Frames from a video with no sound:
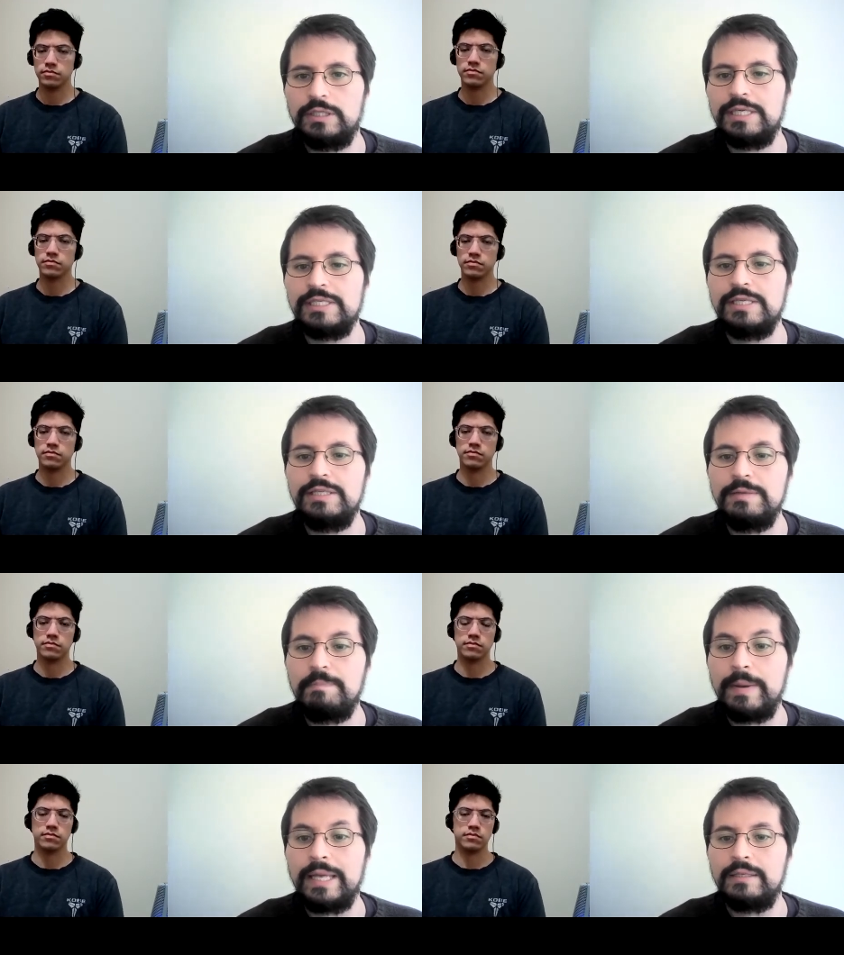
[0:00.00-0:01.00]
Speaker 1: that doesn't
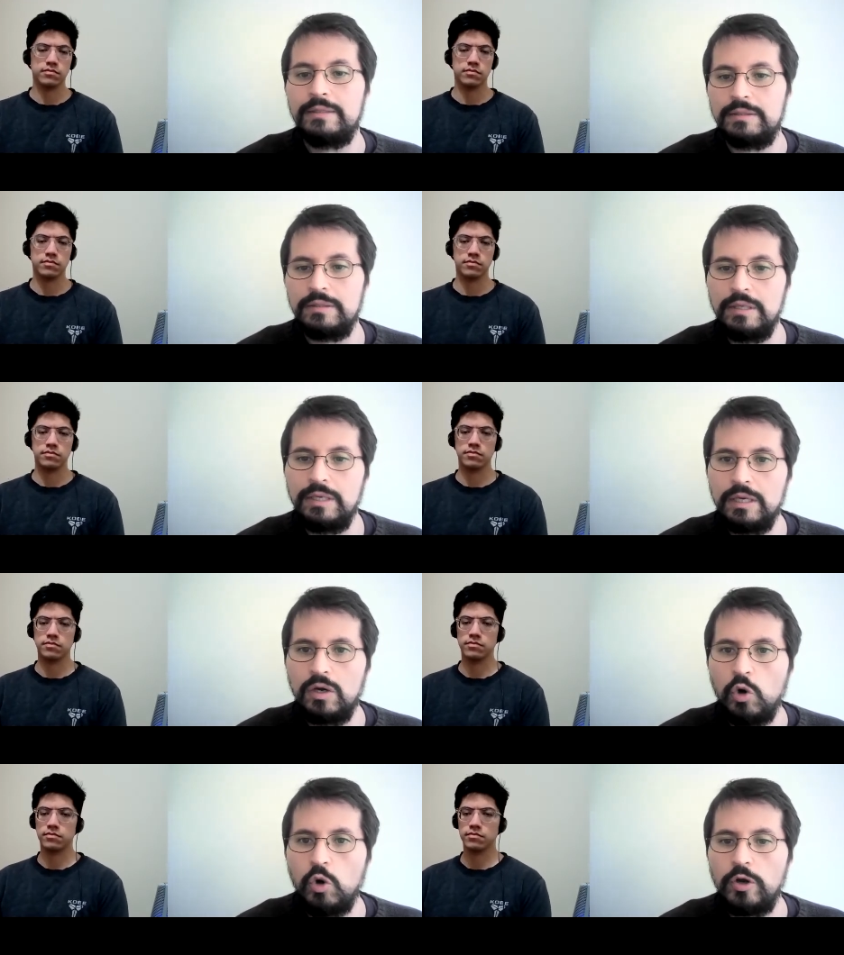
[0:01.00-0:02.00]
depend
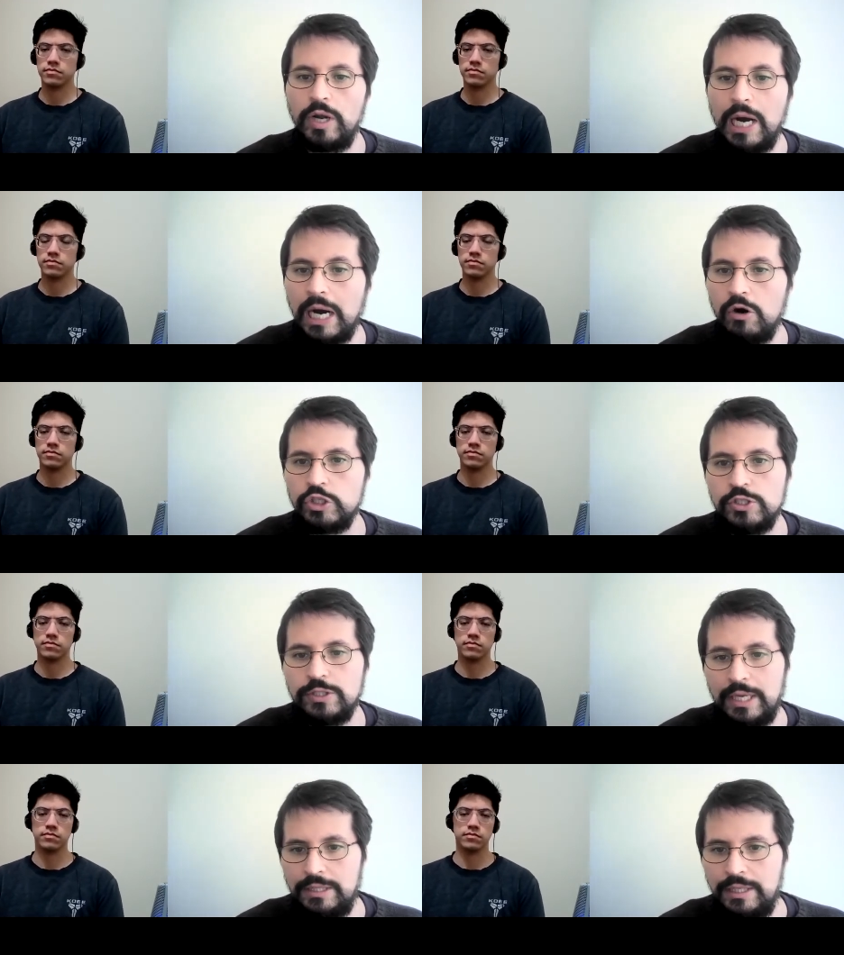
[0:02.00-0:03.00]
on our
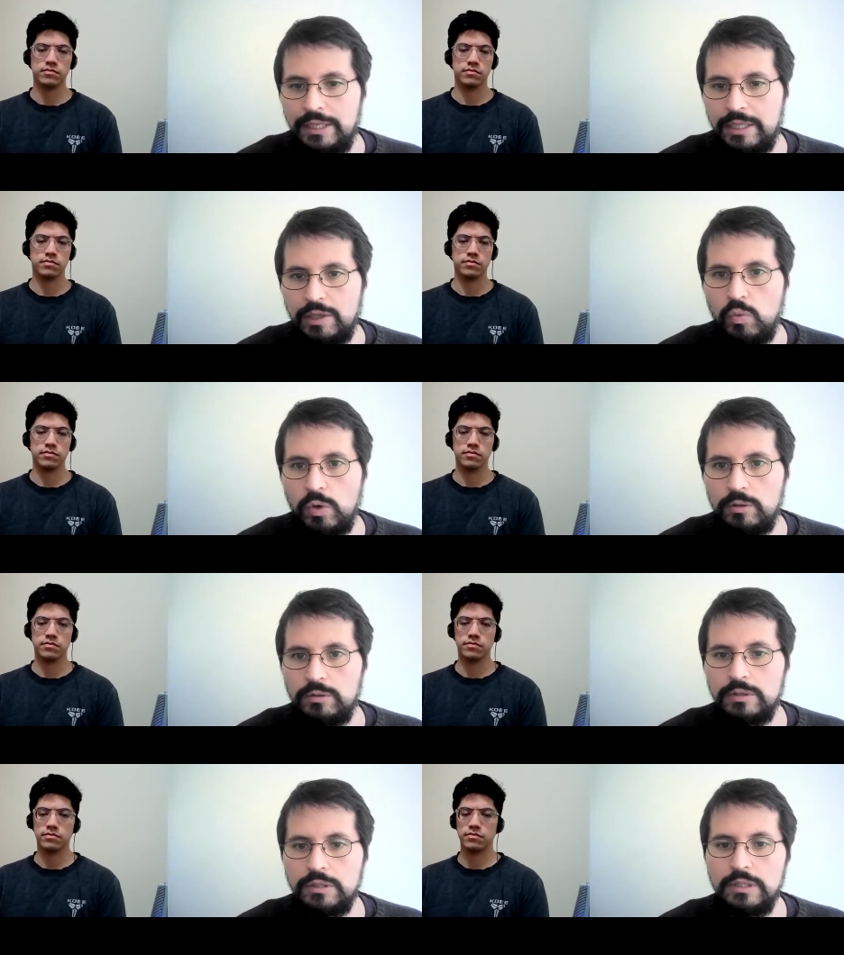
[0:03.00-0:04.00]
standing in the
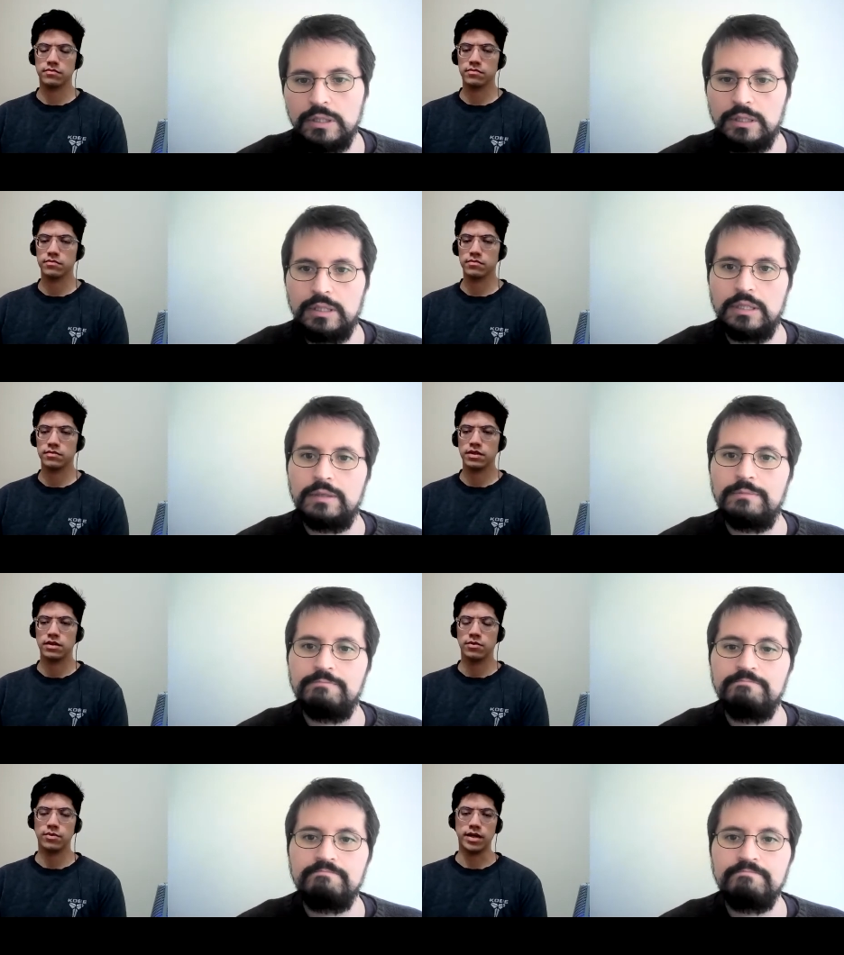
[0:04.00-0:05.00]
world.
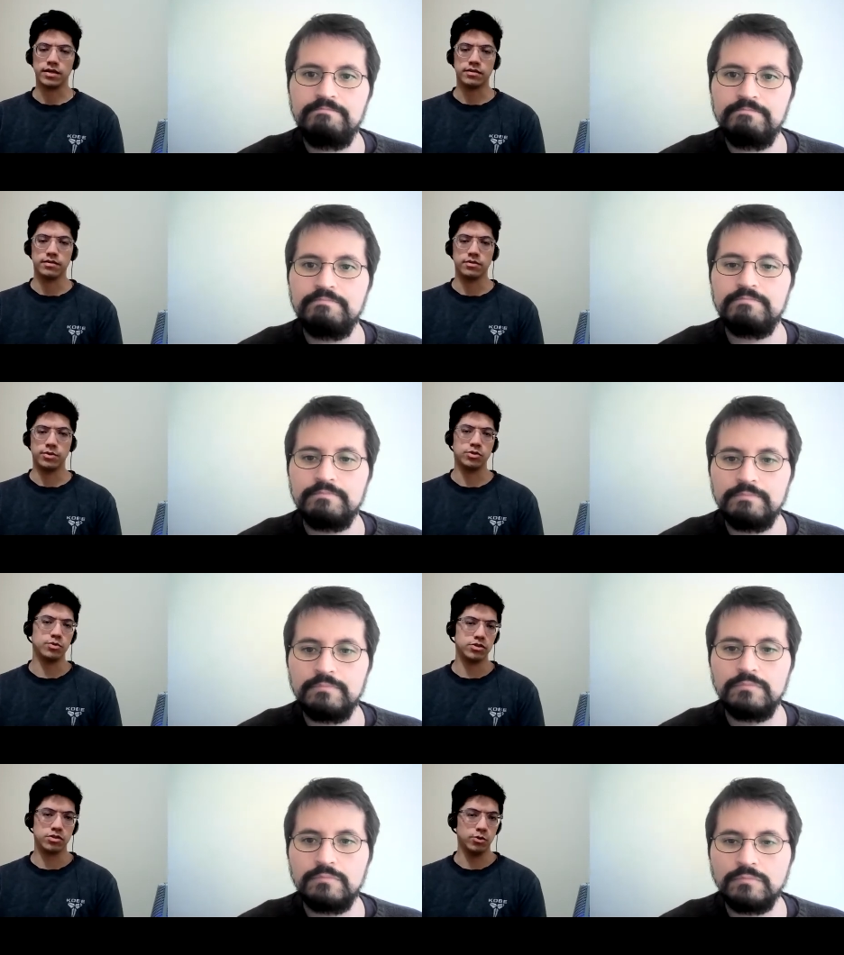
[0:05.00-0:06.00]
Um, right,
Speaker 2: which
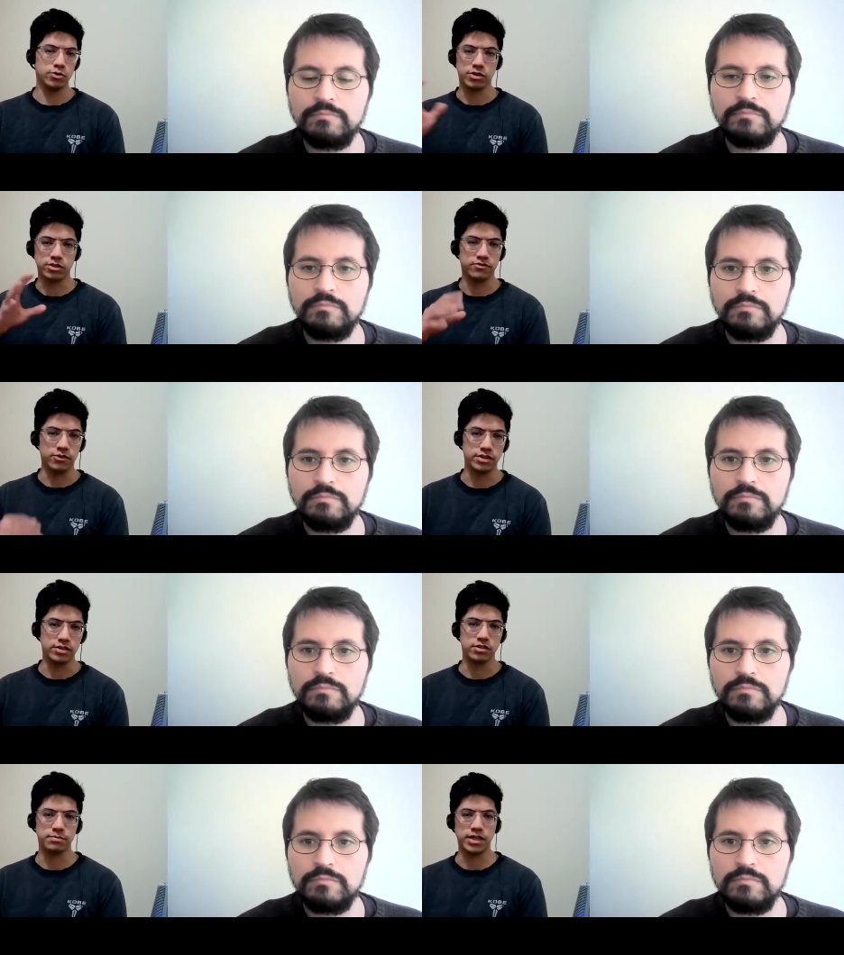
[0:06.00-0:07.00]
was Husserl's, for
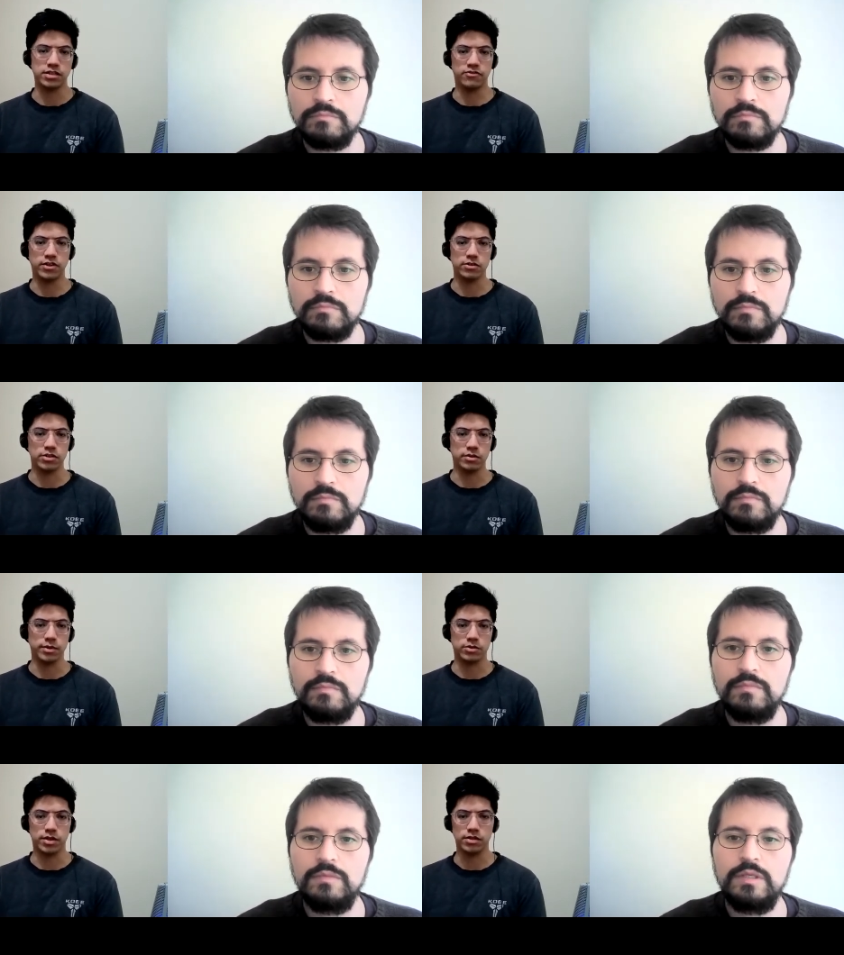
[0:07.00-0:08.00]
instance, main difficulty
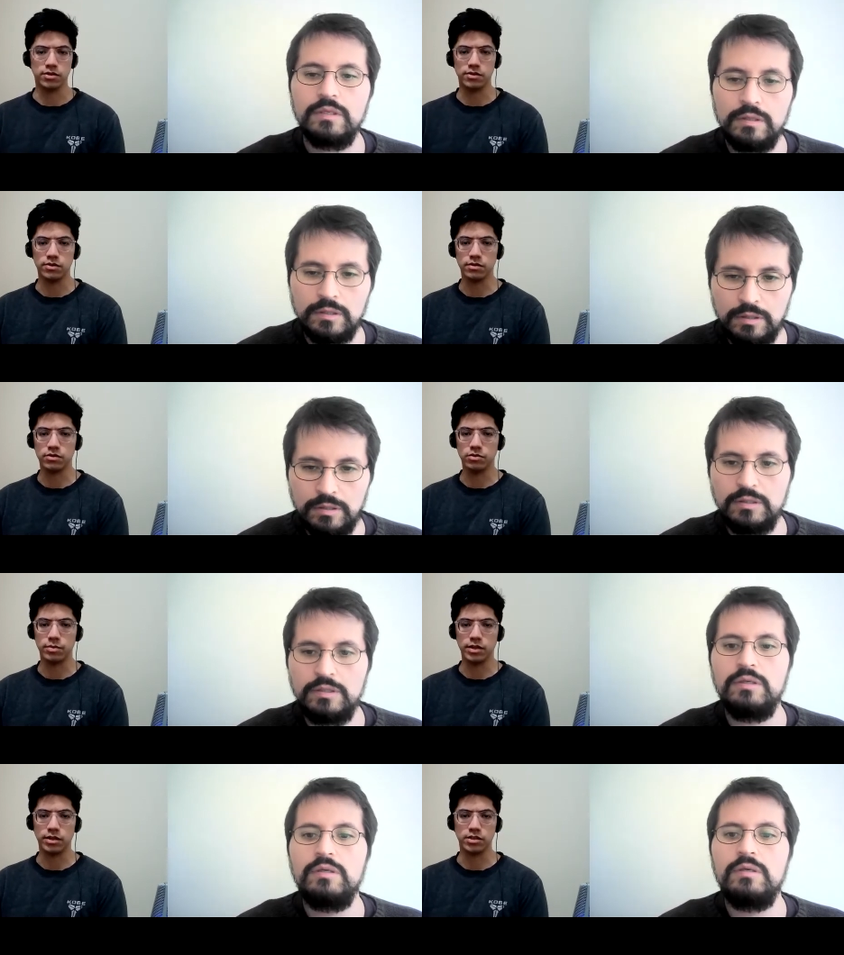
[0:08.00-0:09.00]
when trying to to
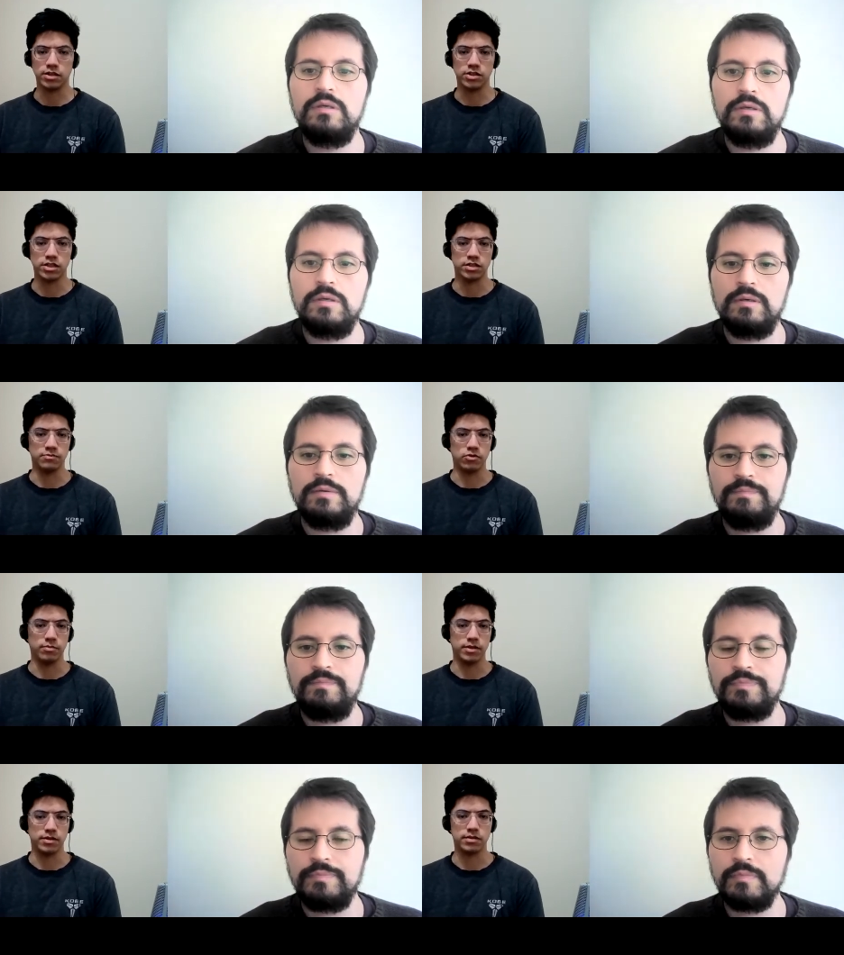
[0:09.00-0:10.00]
build an entire system
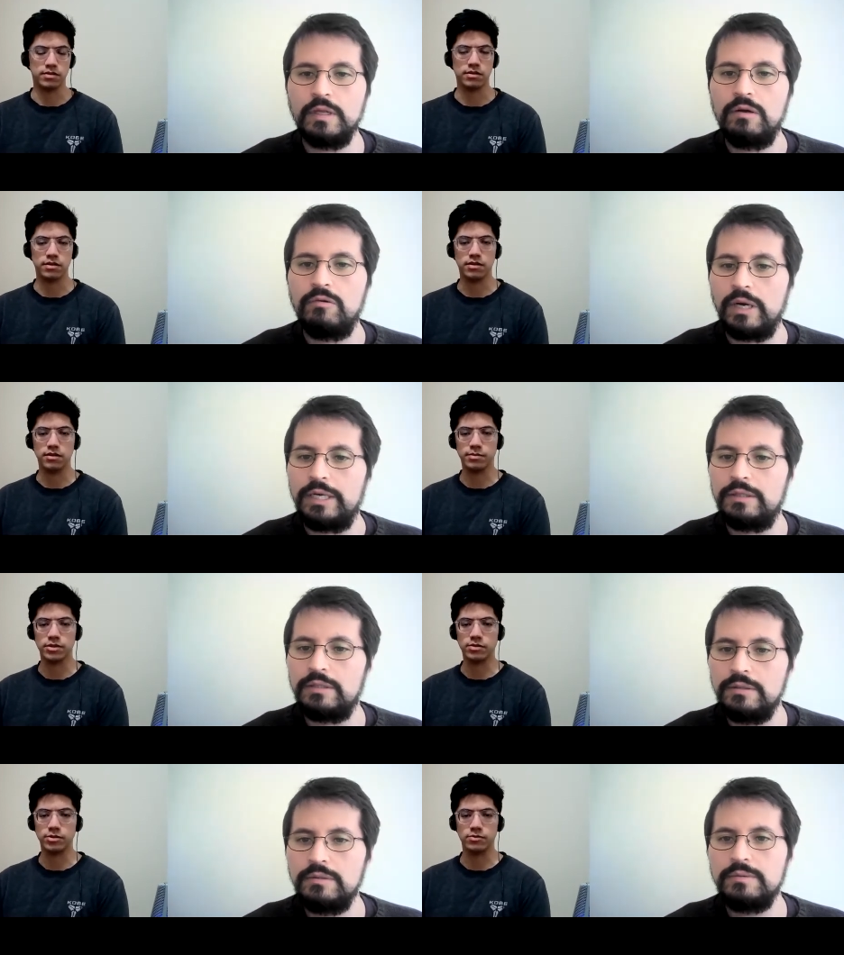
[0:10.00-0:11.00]
from this uh, right.
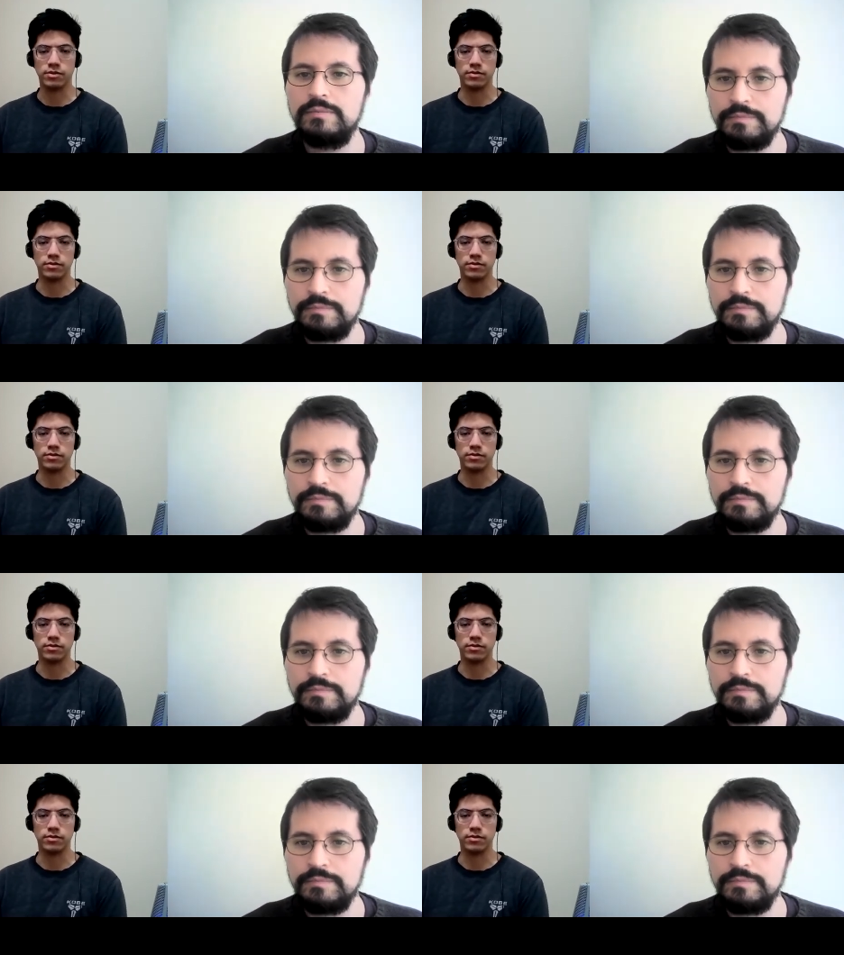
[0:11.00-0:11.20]
perception of